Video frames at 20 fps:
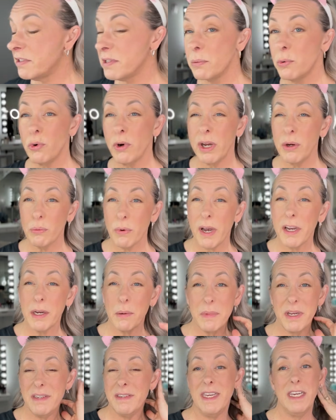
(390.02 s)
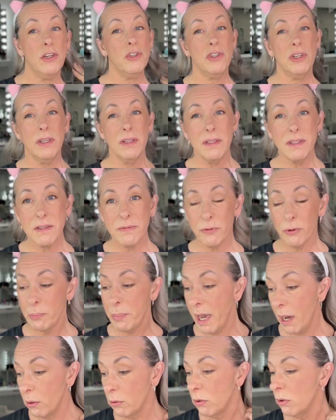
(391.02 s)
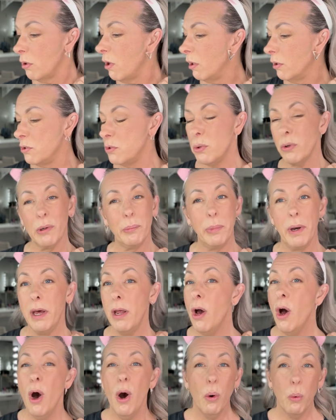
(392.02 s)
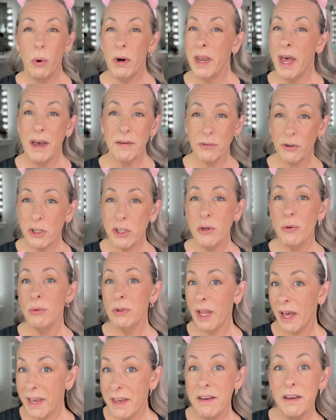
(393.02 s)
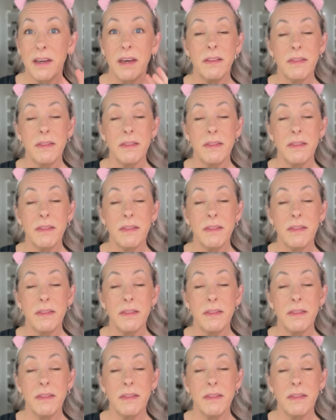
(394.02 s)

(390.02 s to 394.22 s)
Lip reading: some great recommendations for powder contour, but whatever you like,